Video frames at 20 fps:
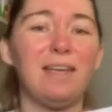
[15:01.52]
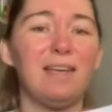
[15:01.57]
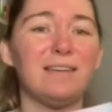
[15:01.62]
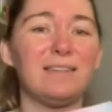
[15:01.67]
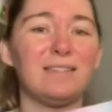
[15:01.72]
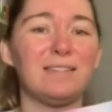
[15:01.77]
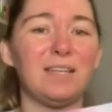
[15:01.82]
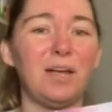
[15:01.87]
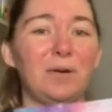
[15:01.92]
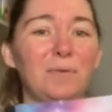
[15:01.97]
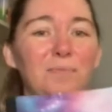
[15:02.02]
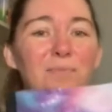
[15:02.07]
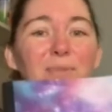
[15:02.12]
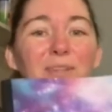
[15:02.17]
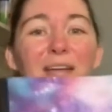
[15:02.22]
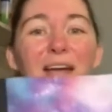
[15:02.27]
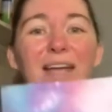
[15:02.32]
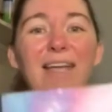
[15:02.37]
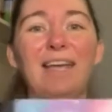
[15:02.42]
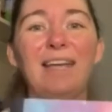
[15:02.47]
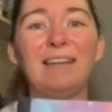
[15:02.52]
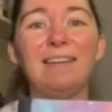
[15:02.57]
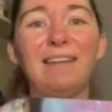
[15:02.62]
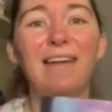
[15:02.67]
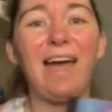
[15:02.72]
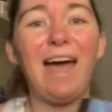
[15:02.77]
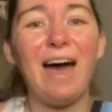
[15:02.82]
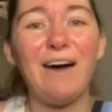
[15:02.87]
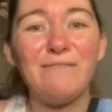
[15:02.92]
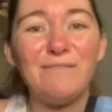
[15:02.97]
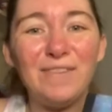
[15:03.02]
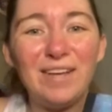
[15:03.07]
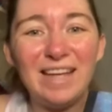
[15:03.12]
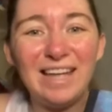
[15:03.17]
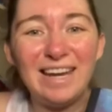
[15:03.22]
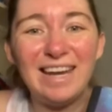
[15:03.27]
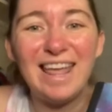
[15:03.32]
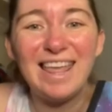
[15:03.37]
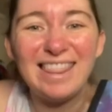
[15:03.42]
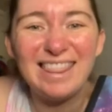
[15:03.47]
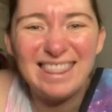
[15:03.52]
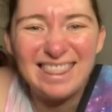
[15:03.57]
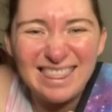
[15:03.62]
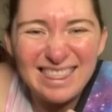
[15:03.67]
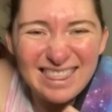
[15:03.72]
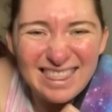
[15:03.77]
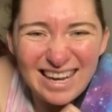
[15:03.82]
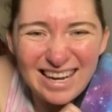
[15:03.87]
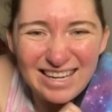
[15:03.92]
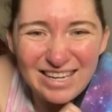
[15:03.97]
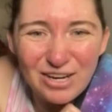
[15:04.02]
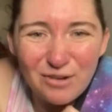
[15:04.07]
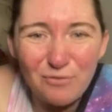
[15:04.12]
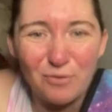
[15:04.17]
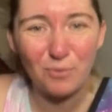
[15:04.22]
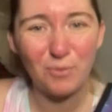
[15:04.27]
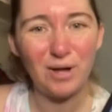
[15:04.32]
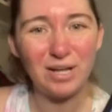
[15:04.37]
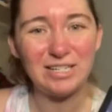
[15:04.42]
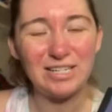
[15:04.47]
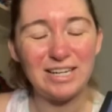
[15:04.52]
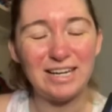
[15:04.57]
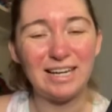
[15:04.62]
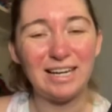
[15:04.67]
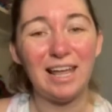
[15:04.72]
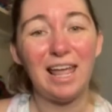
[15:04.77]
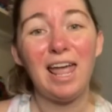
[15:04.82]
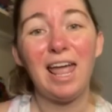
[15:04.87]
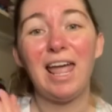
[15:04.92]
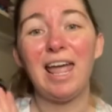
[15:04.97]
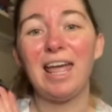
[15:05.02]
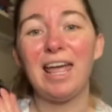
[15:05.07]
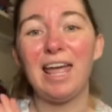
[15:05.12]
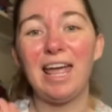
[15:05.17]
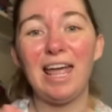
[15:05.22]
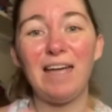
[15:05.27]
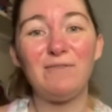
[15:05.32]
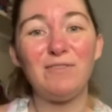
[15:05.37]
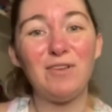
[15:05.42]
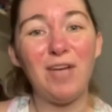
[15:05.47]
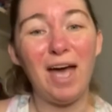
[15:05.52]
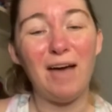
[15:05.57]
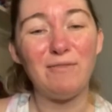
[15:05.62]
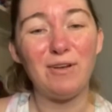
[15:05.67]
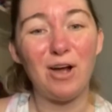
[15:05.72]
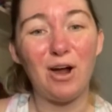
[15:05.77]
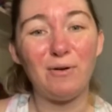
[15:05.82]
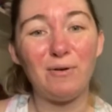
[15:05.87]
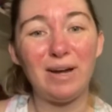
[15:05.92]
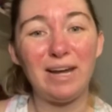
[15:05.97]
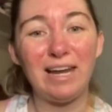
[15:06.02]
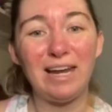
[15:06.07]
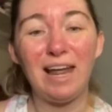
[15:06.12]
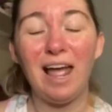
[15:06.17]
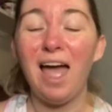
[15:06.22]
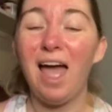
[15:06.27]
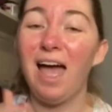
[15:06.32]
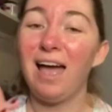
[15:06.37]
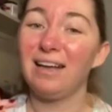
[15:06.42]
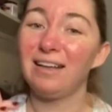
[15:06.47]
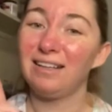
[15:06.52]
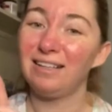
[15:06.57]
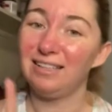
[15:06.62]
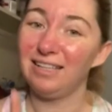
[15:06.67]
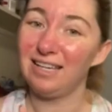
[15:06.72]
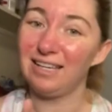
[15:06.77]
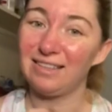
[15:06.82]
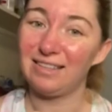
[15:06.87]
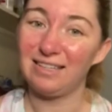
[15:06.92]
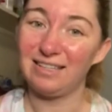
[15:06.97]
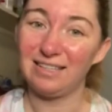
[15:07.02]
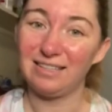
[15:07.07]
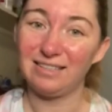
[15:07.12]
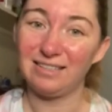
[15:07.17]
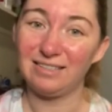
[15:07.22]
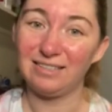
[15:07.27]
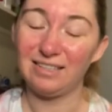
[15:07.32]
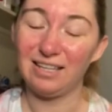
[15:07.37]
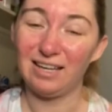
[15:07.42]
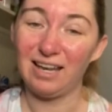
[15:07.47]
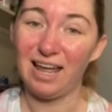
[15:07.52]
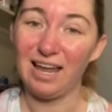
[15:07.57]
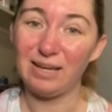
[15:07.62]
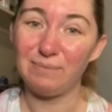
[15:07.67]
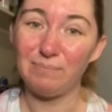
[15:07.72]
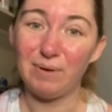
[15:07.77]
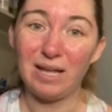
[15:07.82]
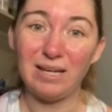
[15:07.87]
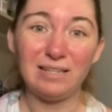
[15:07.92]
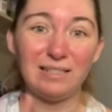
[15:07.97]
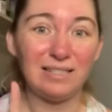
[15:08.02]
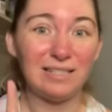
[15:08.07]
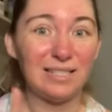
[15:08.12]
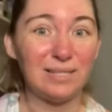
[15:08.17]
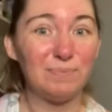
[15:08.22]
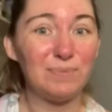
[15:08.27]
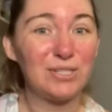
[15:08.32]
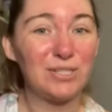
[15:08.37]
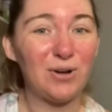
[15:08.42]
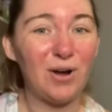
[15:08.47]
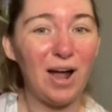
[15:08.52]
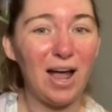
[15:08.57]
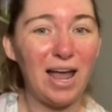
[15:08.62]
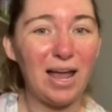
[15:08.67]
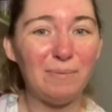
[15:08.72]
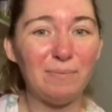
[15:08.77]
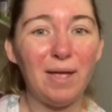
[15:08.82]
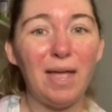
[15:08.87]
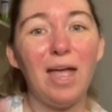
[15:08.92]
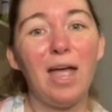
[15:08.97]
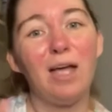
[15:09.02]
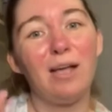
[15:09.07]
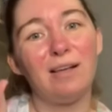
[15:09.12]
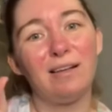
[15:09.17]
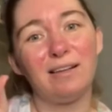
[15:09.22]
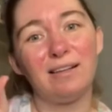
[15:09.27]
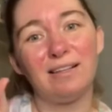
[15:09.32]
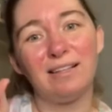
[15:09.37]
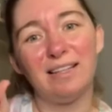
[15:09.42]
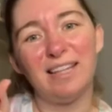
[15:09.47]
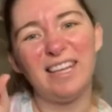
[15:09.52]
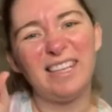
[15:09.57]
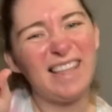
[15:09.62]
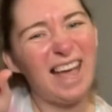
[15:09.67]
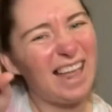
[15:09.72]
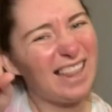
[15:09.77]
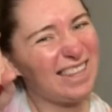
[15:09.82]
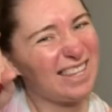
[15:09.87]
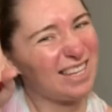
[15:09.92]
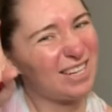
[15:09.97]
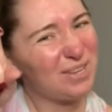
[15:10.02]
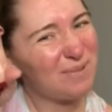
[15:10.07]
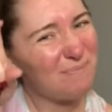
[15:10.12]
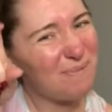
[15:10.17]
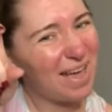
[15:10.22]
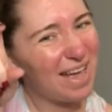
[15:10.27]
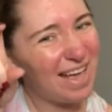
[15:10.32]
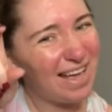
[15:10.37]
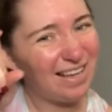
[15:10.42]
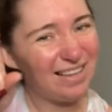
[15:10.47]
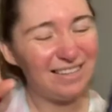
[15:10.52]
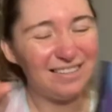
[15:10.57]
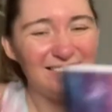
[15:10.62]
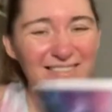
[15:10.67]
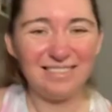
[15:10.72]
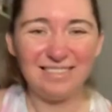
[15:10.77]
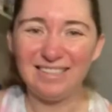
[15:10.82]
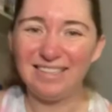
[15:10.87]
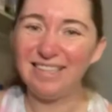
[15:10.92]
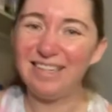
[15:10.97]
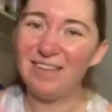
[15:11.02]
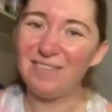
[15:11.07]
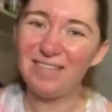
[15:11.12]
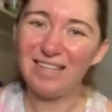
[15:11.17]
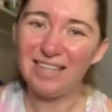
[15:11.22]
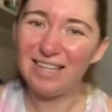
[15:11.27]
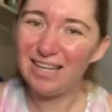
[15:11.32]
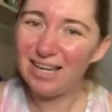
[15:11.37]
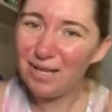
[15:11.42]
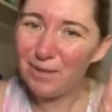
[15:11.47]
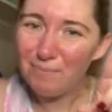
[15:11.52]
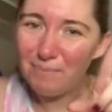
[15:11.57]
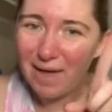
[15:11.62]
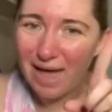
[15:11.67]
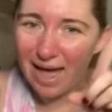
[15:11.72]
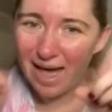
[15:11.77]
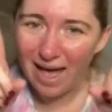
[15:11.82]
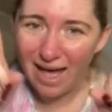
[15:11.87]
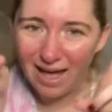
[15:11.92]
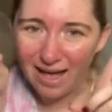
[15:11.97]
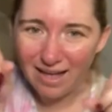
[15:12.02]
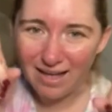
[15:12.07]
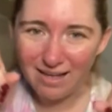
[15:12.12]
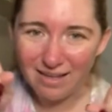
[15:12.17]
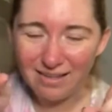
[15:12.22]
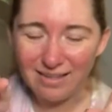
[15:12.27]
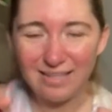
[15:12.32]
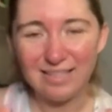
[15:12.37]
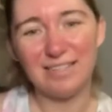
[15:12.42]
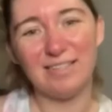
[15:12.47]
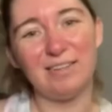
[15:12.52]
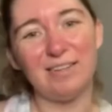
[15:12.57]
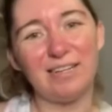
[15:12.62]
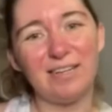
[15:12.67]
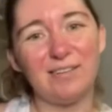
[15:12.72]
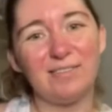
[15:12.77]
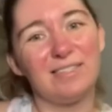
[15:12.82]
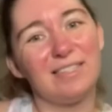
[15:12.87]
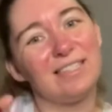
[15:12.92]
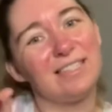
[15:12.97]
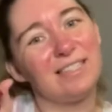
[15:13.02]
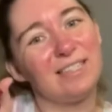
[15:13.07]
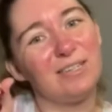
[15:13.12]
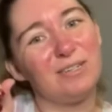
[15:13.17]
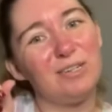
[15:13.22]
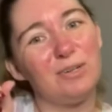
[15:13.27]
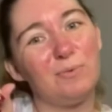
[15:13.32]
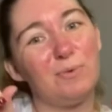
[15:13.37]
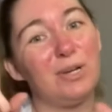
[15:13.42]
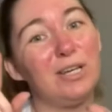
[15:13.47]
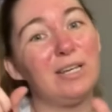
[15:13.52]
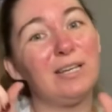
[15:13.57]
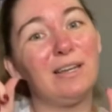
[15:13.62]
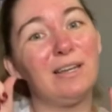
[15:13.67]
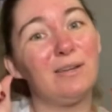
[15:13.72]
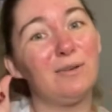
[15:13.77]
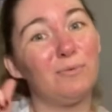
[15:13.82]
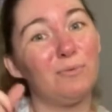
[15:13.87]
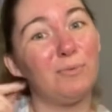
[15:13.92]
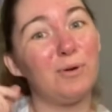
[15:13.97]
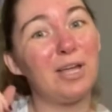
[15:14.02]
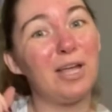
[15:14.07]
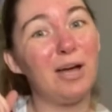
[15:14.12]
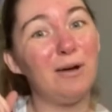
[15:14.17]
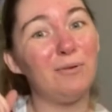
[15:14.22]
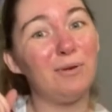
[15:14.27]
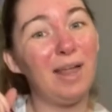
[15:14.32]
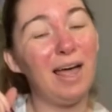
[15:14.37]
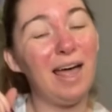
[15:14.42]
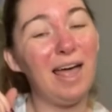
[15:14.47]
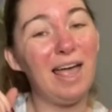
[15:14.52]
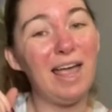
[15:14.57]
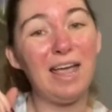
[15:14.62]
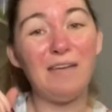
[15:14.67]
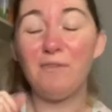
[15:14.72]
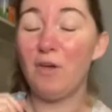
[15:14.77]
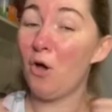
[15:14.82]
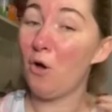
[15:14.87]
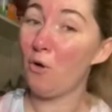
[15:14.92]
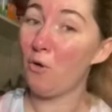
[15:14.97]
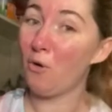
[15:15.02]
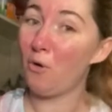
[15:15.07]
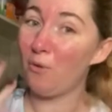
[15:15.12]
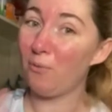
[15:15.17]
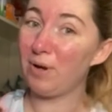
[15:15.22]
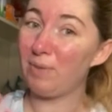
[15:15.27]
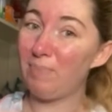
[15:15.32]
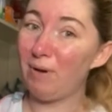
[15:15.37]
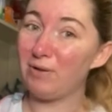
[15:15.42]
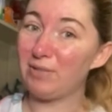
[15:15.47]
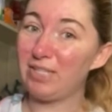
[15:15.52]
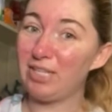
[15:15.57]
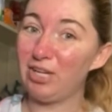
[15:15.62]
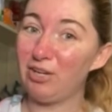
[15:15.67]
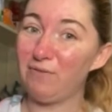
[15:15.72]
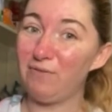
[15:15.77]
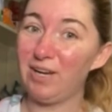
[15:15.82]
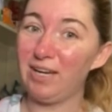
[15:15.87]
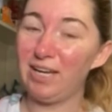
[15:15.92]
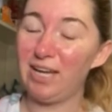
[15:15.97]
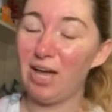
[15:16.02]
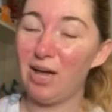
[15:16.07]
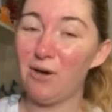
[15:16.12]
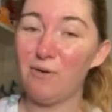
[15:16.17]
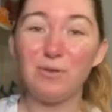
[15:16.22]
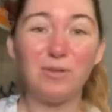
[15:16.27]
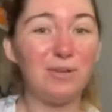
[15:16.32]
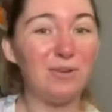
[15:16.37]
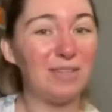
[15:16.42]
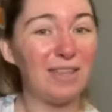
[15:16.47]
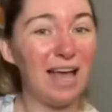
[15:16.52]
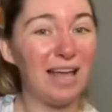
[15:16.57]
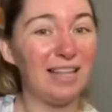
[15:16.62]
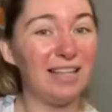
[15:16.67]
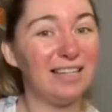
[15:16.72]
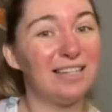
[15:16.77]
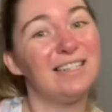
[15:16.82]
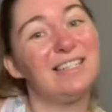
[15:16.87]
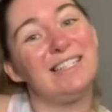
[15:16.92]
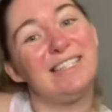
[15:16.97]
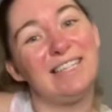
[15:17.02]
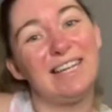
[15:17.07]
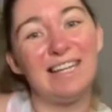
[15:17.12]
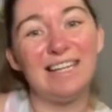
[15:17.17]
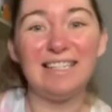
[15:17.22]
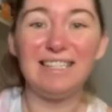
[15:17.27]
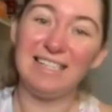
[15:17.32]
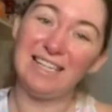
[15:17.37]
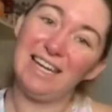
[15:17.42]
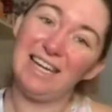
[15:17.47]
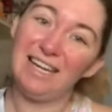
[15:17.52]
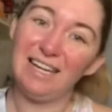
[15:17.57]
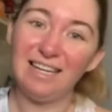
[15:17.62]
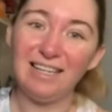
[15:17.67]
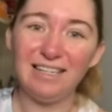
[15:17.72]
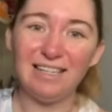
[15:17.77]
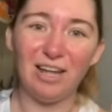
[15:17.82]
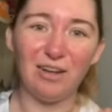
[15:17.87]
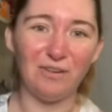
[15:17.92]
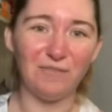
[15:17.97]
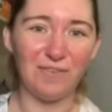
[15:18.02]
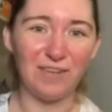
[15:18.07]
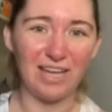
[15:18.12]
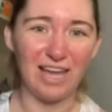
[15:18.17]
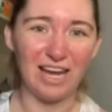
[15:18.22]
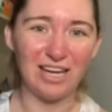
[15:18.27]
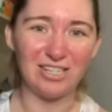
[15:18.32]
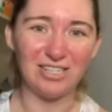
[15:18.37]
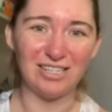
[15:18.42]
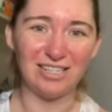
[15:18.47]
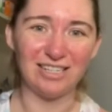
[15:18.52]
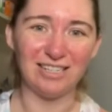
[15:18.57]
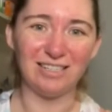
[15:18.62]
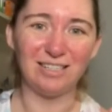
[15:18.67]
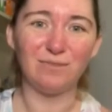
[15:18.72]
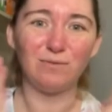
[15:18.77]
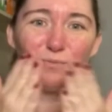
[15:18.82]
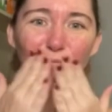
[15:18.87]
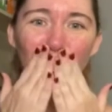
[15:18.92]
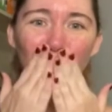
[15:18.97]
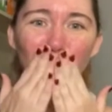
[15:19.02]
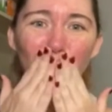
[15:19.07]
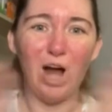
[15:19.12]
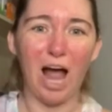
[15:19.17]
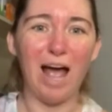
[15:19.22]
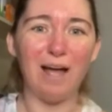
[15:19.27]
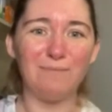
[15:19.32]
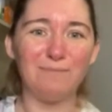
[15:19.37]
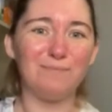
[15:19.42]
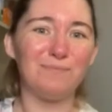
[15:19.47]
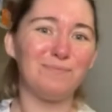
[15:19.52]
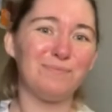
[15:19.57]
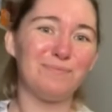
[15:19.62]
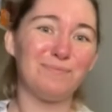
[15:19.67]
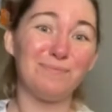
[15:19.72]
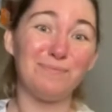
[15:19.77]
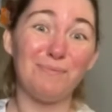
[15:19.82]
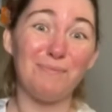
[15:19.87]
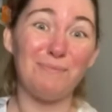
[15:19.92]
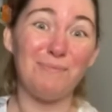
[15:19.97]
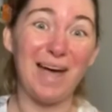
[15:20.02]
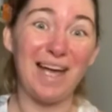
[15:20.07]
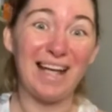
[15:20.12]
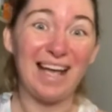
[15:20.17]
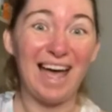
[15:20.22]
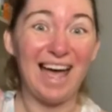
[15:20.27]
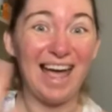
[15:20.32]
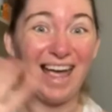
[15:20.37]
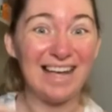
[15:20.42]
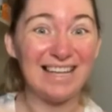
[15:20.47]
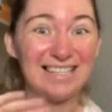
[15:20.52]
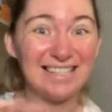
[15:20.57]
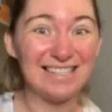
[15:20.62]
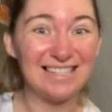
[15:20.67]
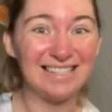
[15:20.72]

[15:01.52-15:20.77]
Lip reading: So again, have fun. Thank you for watching. If you haven't already, click the like button, subscribe, click that little bell, you know, the little bell, so it goes, so you, when we go live or we post a new video, we get that little ding ding notification. Mwah. Bye guys.